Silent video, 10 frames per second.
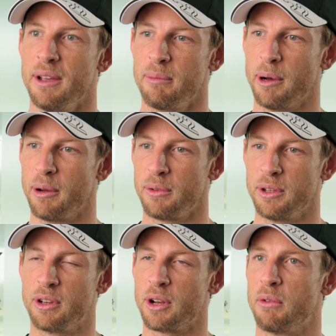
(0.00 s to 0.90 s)
But
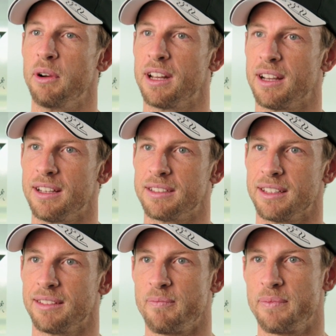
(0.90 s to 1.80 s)
you got to realize
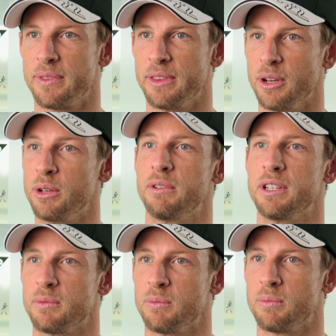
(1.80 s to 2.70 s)
that the only
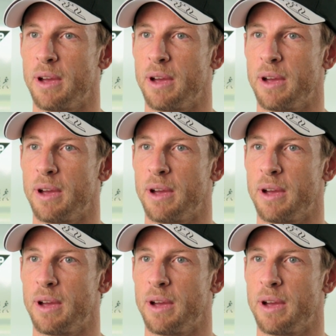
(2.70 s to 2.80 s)
reason